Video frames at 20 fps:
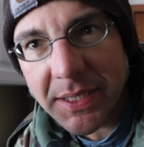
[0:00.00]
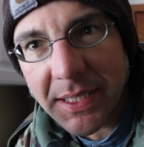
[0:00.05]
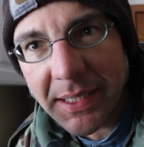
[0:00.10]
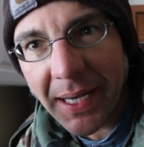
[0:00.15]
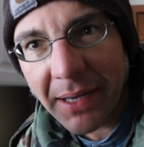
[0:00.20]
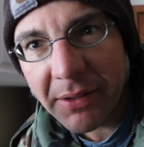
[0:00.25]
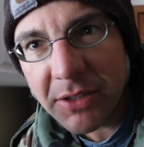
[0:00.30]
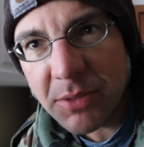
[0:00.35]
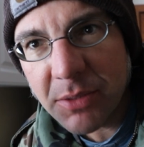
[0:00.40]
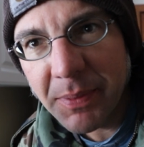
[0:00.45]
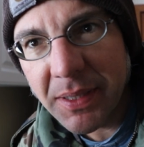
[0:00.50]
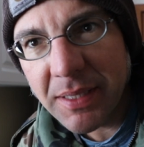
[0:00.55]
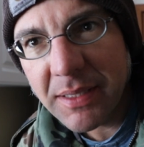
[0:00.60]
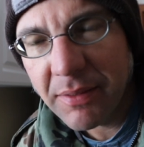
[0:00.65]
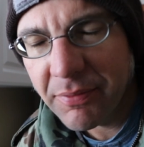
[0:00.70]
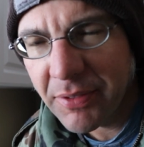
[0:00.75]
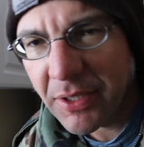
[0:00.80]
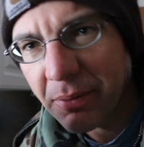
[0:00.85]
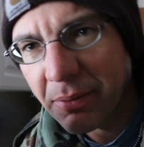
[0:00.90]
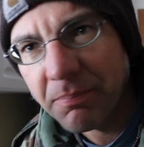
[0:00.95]
announcement
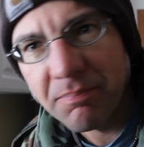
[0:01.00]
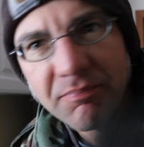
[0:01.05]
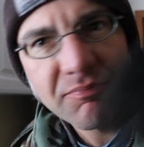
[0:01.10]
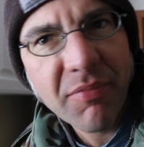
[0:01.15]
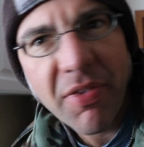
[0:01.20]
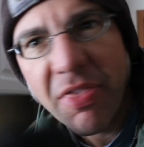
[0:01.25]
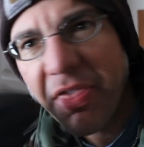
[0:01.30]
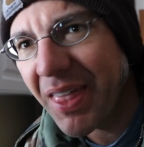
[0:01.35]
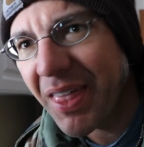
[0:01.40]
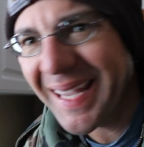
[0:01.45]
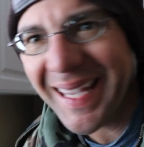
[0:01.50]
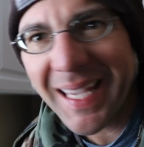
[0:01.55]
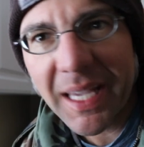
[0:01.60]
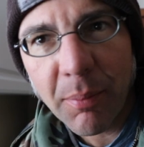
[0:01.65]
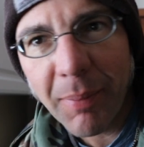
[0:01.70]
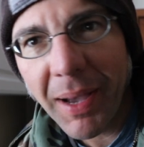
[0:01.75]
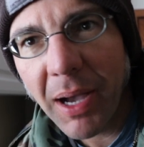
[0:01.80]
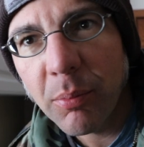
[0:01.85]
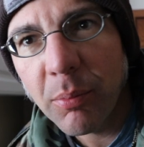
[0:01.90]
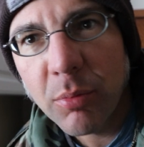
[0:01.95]
if you're thinking
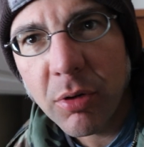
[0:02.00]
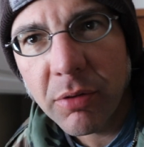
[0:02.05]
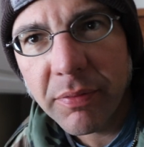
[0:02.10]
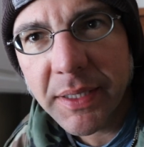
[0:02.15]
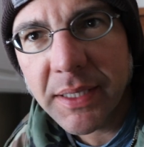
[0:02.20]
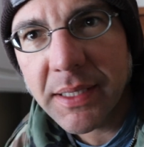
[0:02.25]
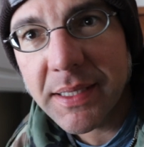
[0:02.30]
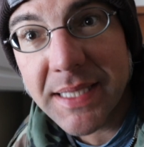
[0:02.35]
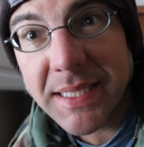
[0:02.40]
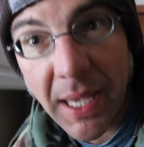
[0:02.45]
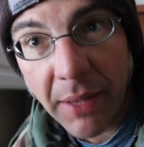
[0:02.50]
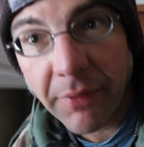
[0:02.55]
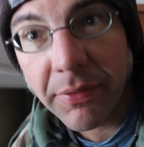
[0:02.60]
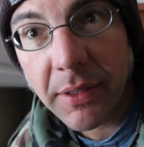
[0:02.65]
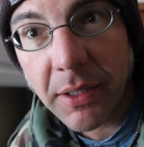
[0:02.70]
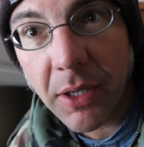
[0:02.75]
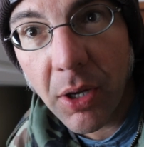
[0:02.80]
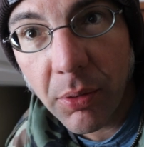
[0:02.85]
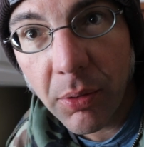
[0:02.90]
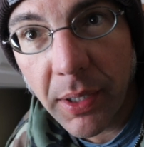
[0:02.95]
about moving to South
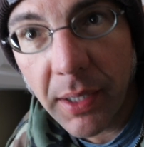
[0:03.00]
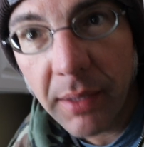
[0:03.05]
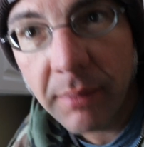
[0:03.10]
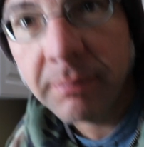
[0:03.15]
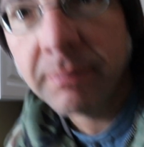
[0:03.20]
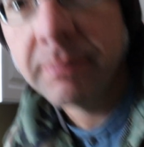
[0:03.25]
Dakota.